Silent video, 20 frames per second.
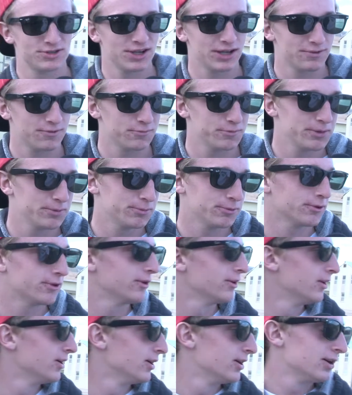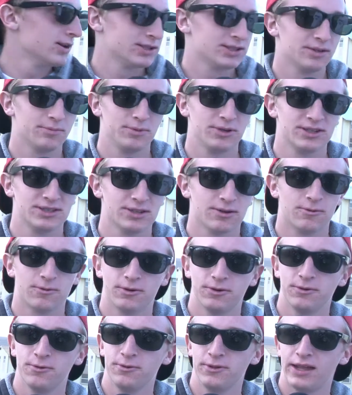a chance for people to be
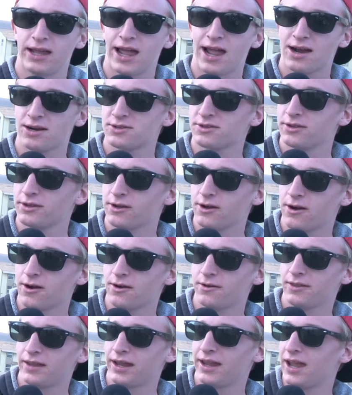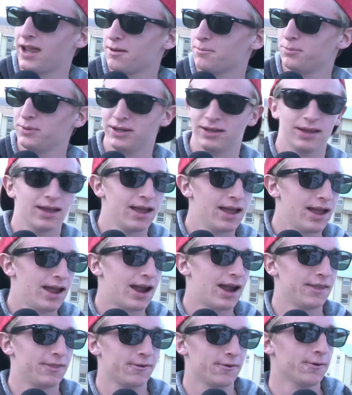someone who they actually are and they can't be
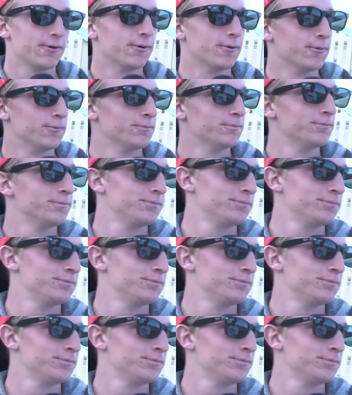at their home.